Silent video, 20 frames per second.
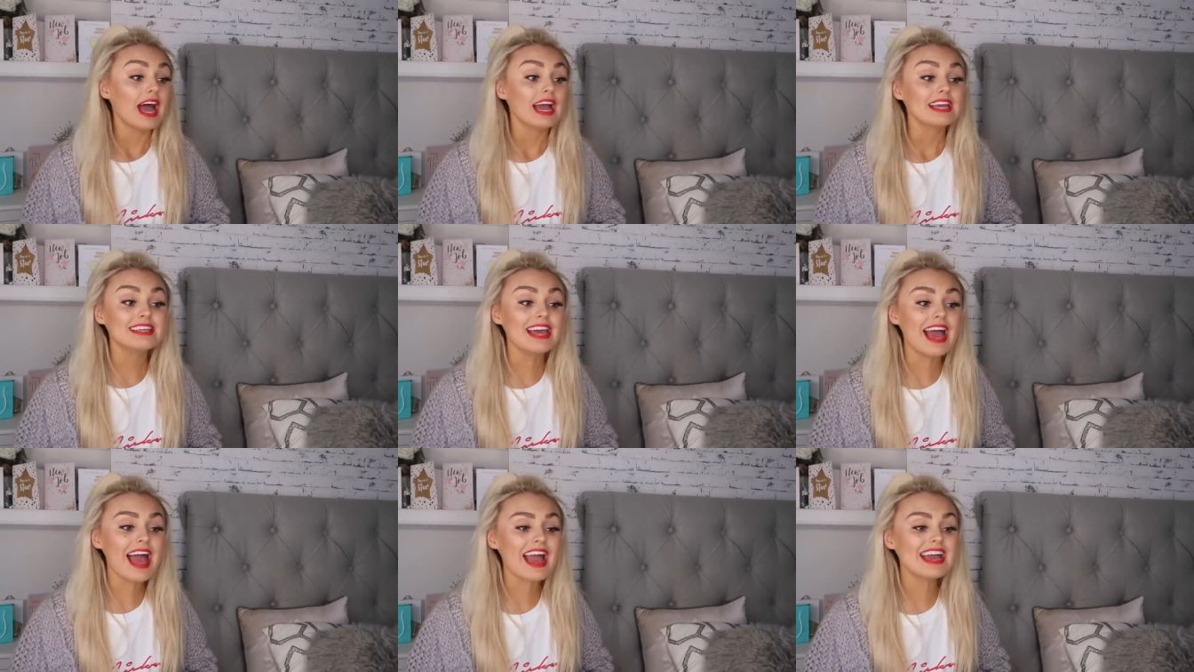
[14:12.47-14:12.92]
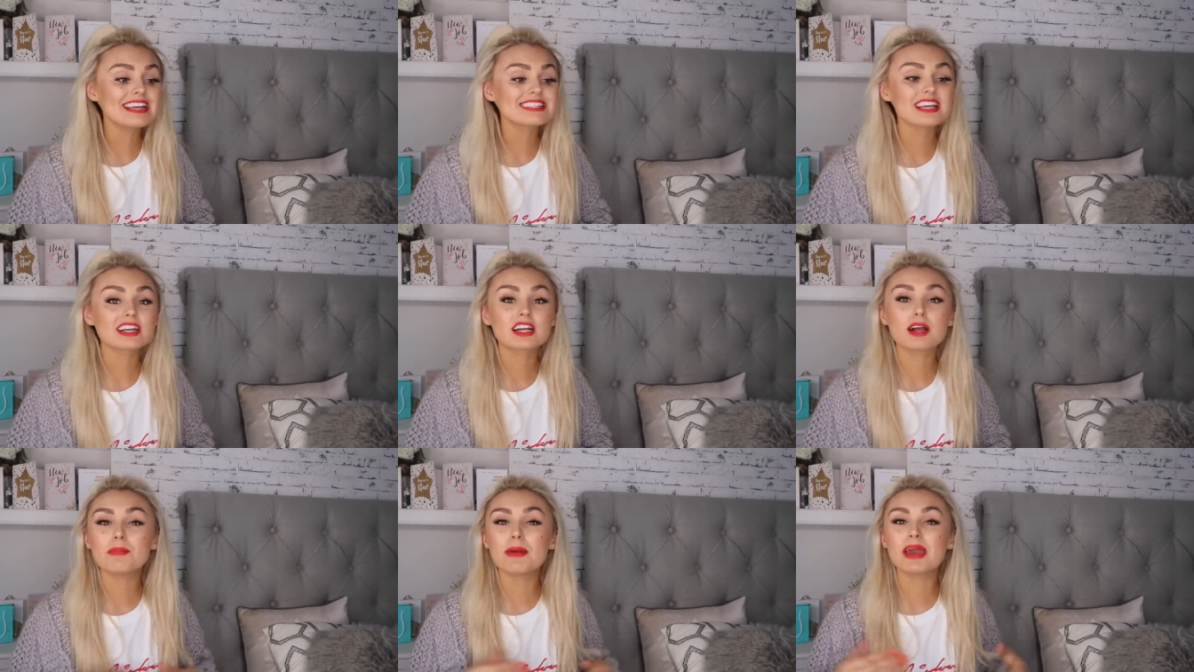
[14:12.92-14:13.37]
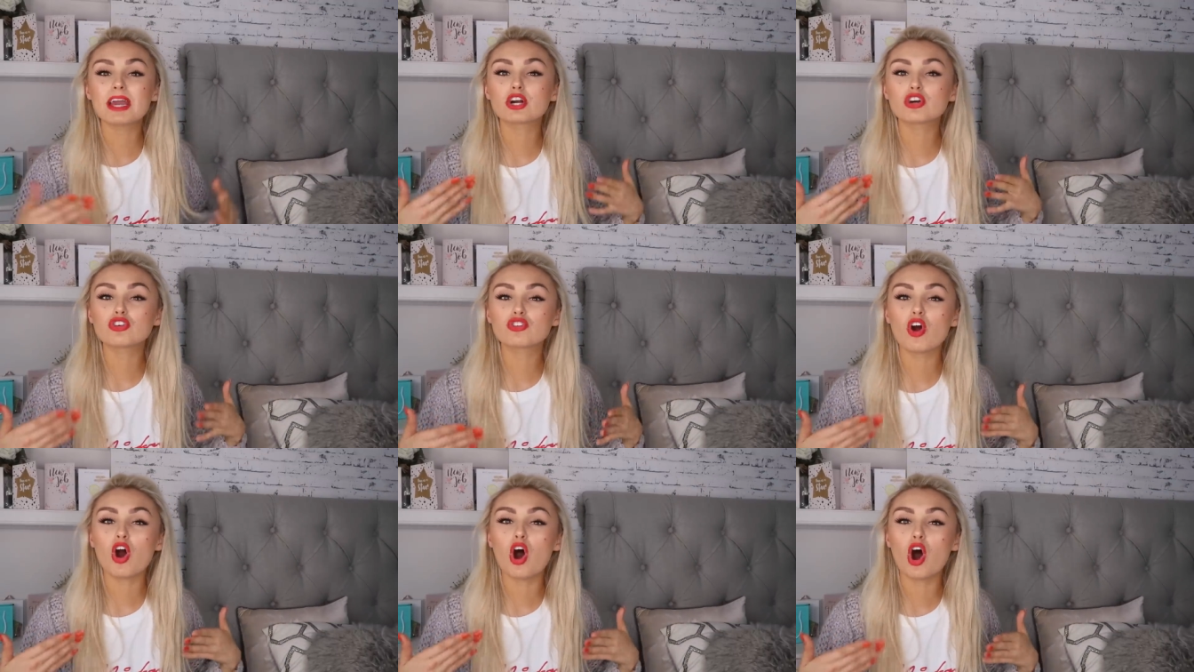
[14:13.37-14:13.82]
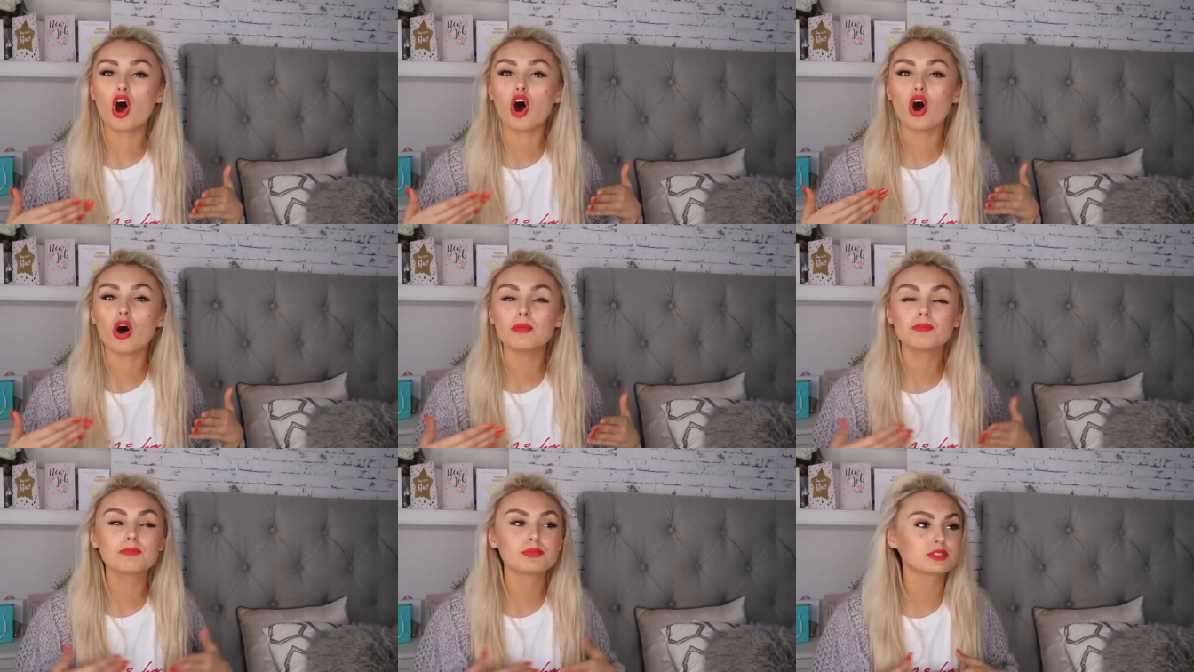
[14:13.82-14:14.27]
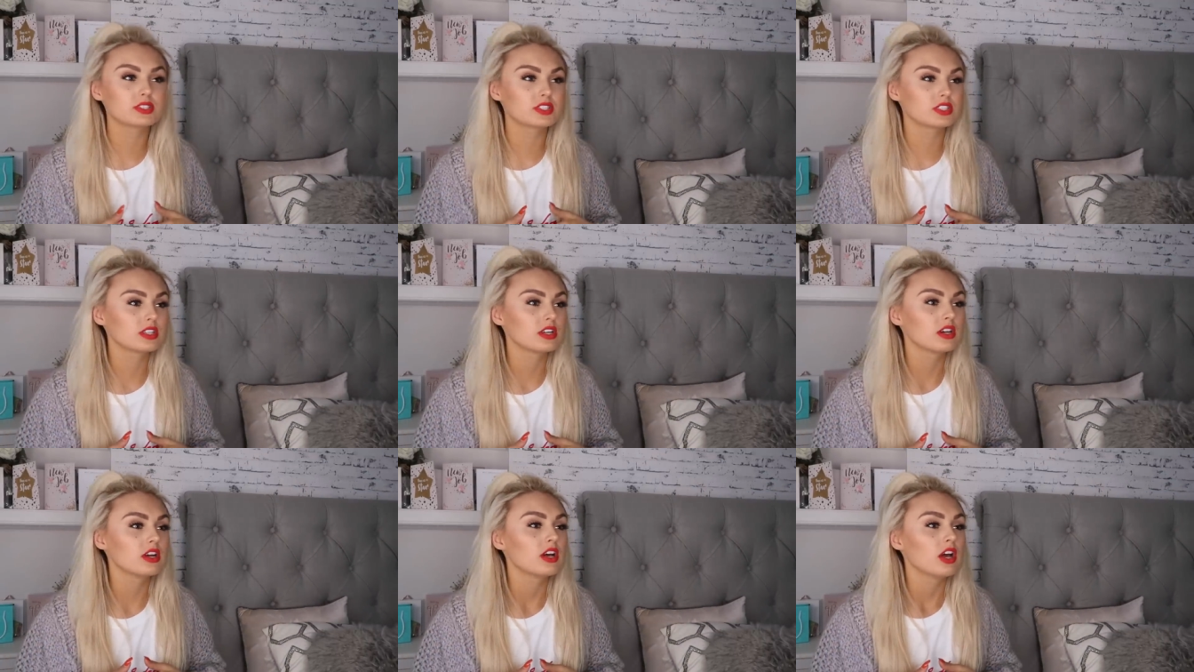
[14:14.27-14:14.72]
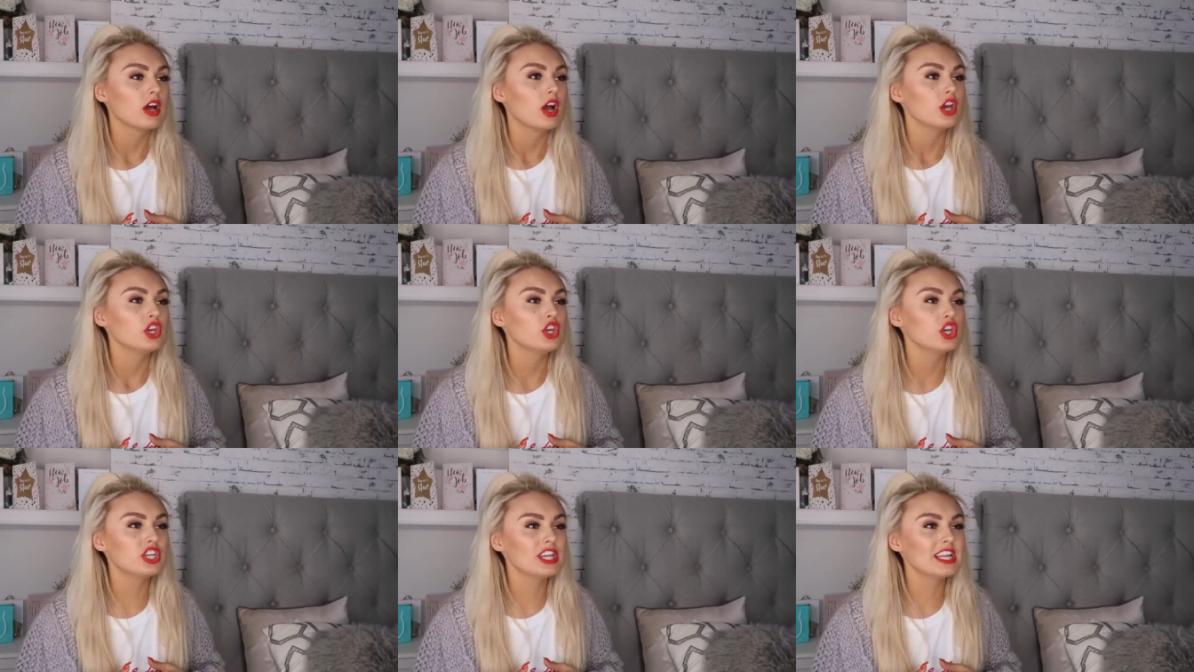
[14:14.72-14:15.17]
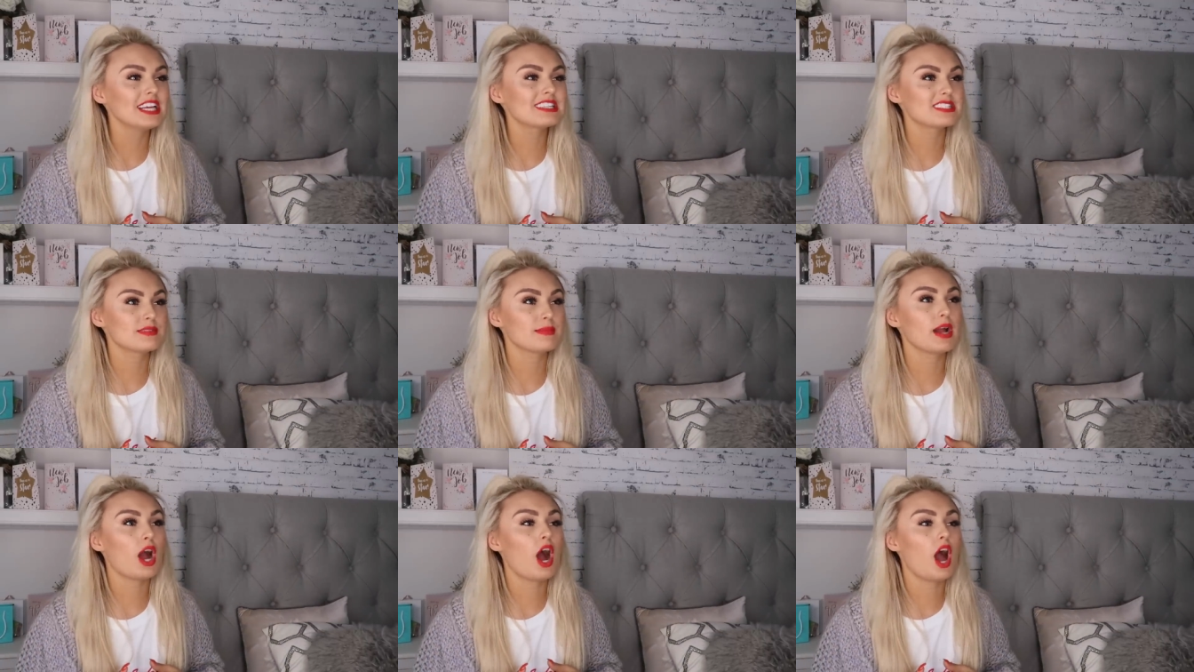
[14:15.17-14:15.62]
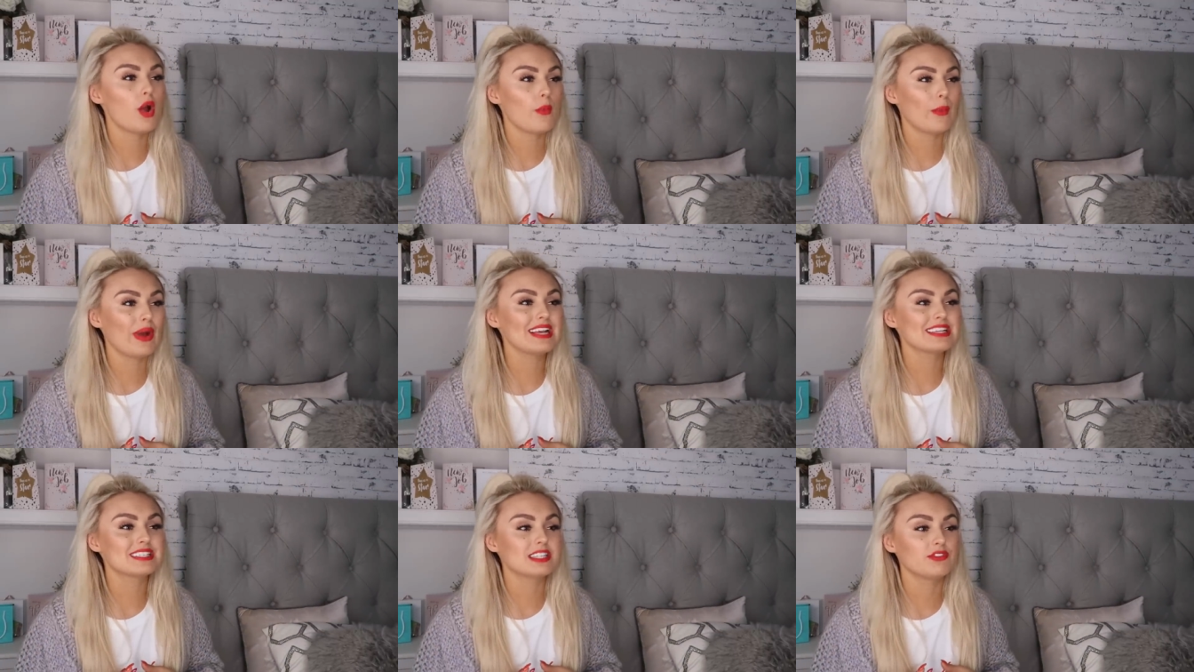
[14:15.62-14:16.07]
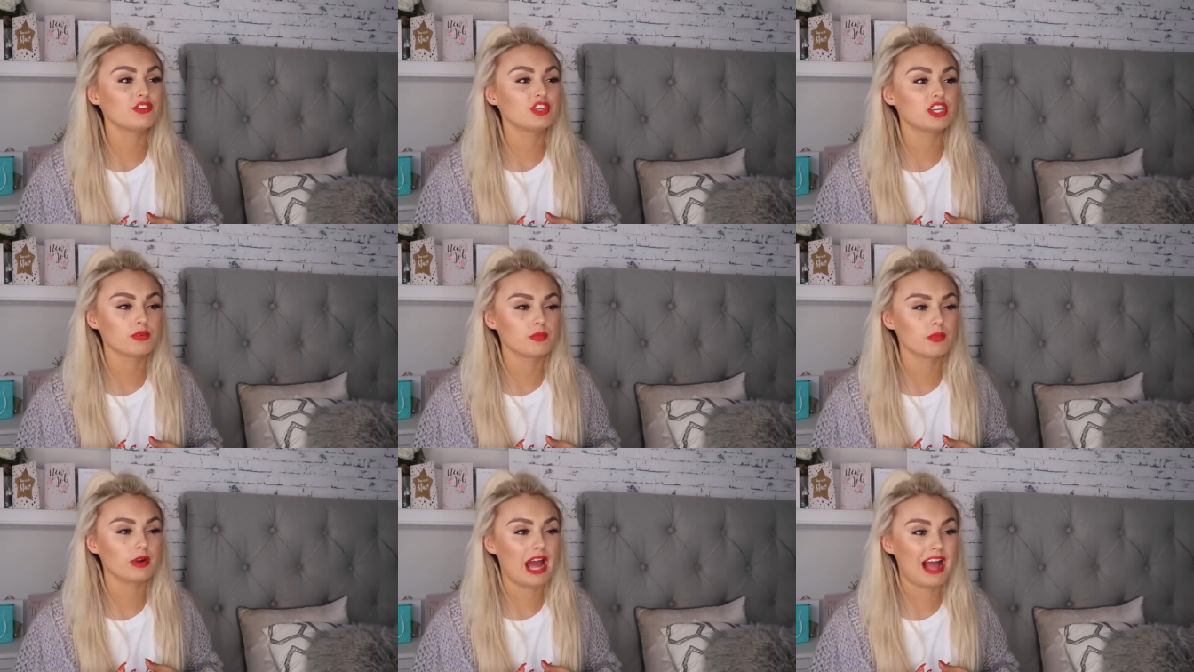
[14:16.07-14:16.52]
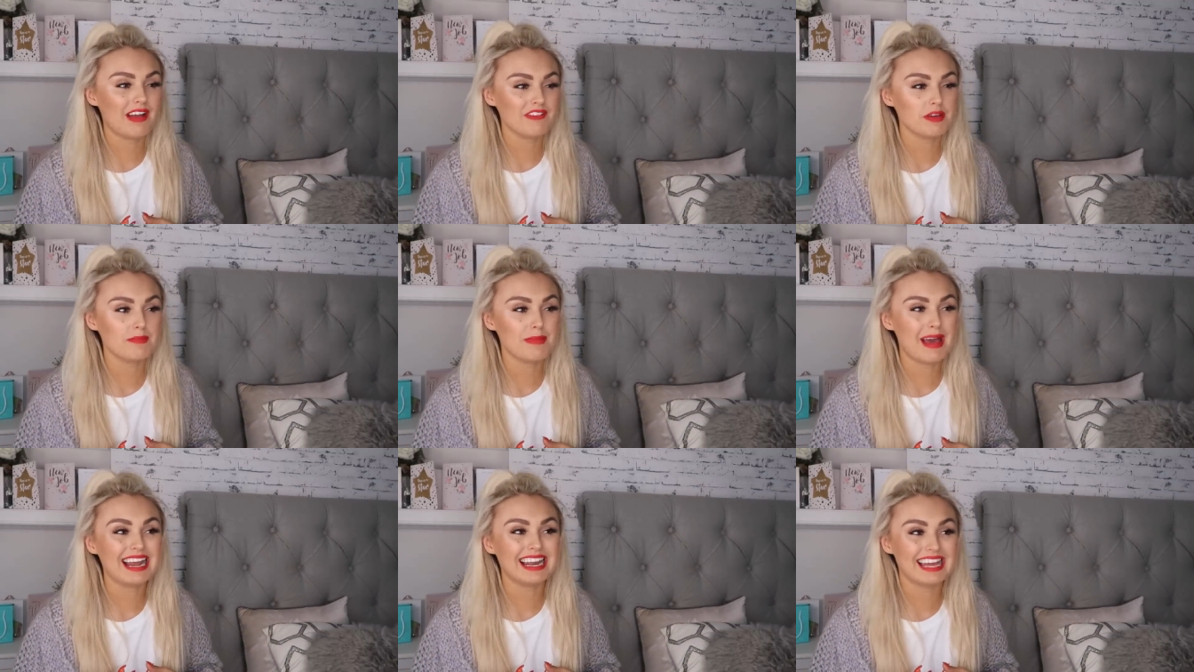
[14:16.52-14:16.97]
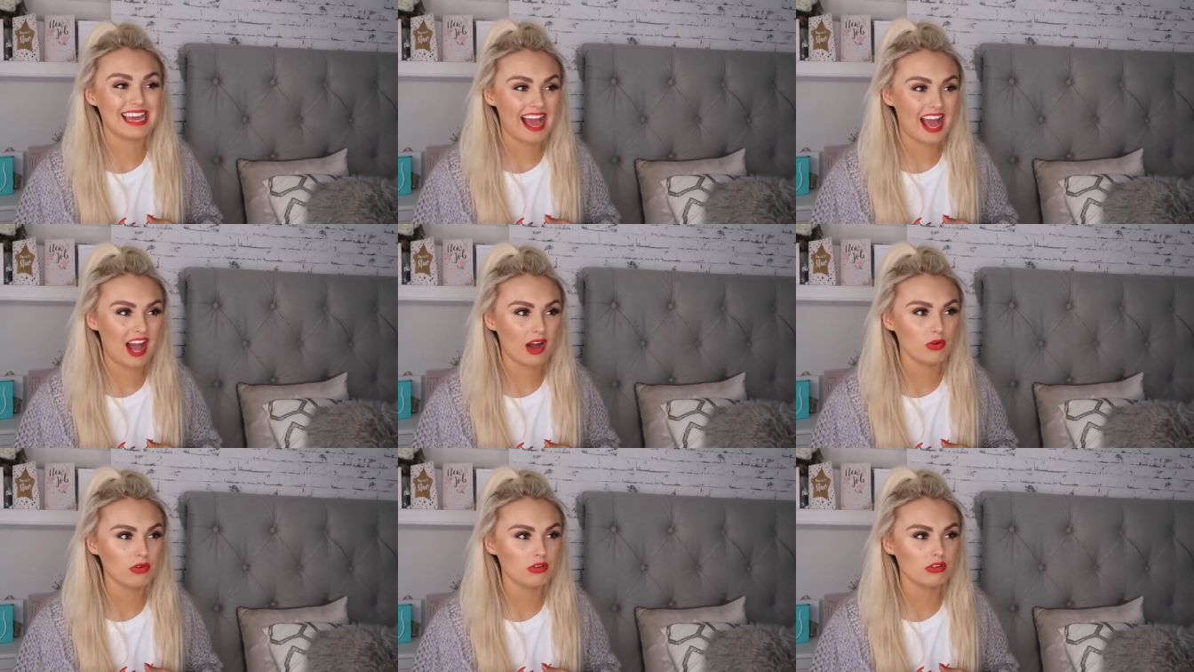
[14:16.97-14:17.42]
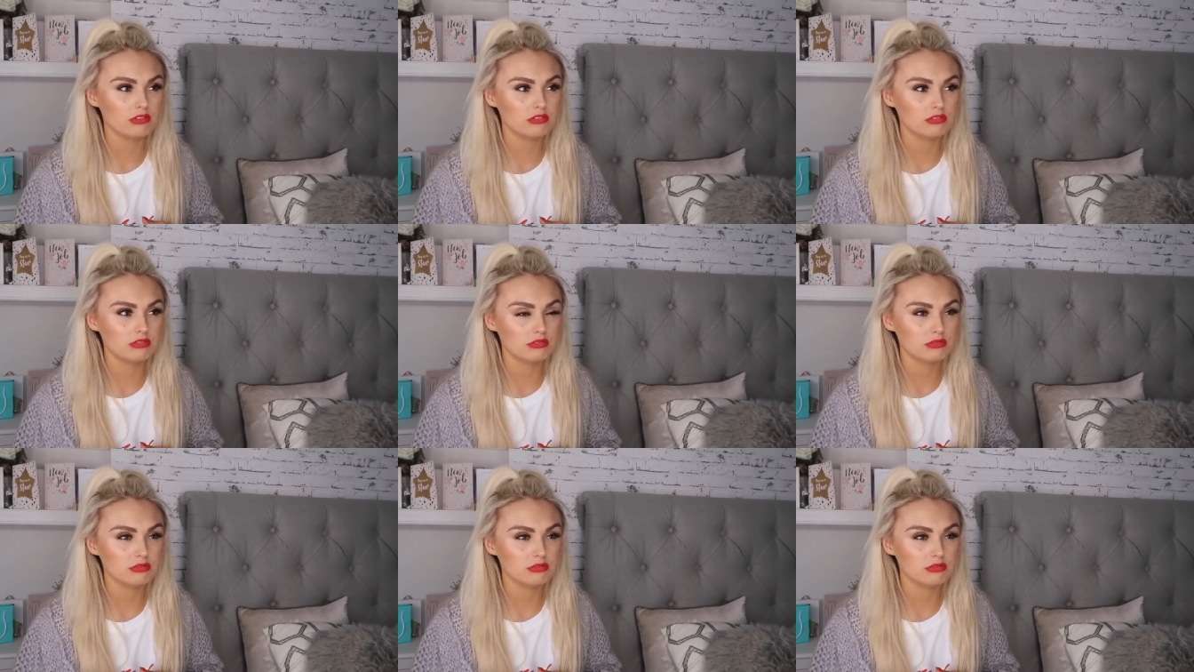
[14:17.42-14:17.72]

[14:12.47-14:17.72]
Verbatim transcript: So yeah, it's like a bit cropped. Yeah. You'd need something high-waisted if you didn't want to have your belly out.